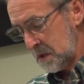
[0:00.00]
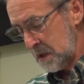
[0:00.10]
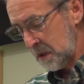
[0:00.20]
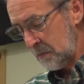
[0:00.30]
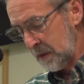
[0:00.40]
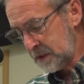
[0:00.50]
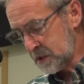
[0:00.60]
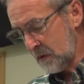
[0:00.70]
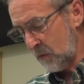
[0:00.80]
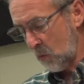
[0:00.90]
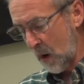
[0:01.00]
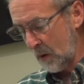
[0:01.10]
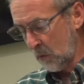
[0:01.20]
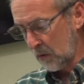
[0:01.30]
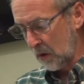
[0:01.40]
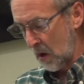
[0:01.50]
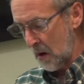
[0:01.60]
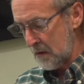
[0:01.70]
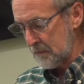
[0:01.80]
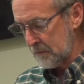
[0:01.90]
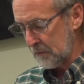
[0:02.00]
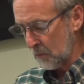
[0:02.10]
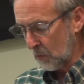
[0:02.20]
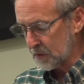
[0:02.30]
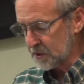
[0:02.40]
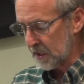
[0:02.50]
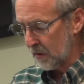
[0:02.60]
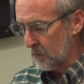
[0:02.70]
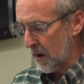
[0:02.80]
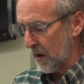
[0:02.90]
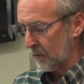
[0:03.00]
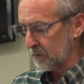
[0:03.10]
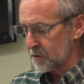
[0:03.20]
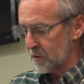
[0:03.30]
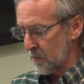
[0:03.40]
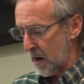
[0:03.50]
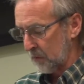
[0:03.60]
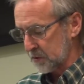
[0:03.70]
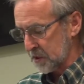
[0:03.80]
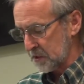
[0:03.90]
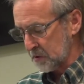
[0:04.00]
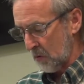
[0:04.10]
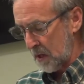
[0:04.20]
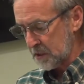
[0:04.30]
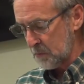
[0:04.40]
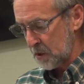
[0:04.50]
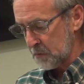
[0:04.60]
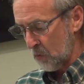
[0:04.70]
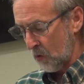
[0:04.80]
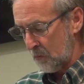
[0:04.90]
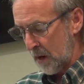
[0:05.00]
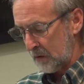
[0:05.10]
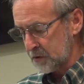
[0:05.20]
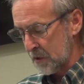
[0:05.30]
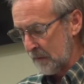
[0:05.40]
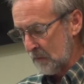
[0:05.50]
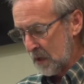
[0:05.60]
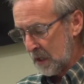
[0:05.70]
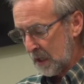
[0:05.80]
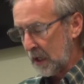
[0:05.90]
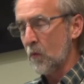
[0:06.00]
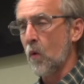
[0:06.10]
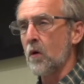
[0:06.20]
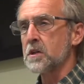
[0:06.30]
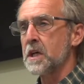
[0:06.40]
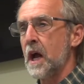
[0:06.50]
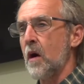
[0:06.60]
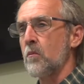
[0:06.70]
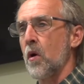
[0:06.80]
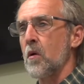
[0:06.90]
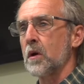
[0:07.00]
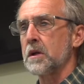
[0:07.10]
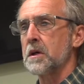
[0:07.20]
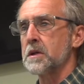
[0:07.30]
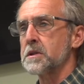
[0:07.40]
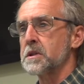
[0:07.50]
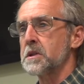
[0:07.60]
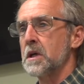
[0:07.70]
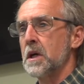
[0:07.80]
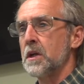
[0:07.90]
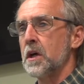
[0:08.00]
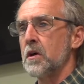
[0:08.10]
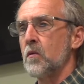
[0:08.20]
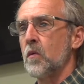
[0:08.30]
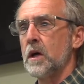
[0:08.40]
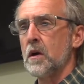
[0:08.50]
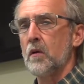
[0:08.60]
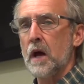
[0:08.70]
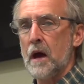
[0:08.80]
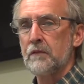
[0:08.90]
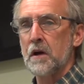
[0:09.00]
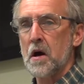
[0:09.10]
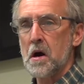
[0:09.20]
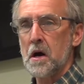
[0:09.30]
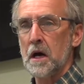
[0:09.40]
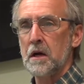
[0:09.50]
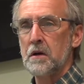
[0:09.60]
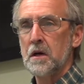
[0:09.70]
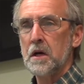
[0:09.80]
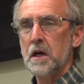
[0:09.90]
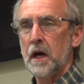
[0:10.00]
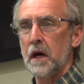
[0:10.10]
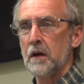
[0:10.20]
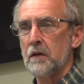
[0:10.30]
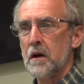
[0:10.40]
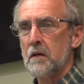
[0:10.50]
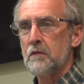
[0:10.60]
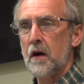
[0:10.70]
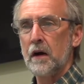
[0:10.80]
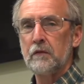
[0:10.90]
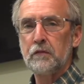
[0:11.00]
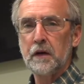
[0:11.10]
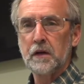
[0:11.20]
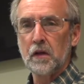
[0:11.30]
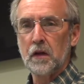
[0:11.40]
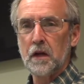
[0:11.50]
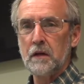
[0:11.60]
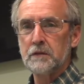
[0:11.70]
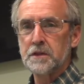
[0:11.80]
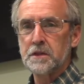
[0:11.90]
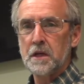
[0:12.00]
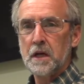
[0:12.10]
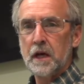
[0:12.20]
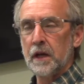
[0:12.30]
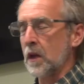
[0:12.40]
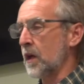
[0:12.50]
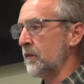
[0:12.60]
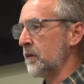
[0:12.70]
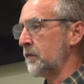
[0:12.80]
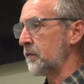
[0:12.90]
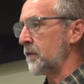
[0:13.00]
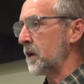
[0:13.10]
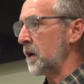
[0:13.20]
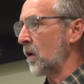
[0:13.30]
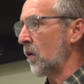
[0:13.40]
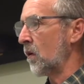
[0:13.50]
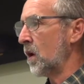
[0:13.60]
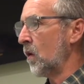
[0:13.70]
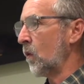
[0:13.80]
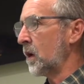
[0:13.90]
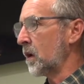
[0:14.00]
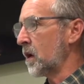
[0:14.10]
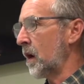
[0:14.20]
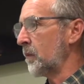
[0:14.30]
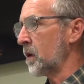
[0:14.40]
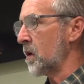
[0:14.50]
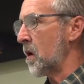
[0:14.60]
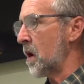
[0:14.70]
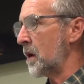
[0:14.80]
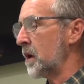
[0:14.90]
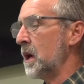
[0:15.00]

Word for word: In the midst of a wayward life where sin abounds, the Bible says grace much more abounds, and he works in our brokenness. That we don't have to hide and find fig leaves and live in fear. We can come to God.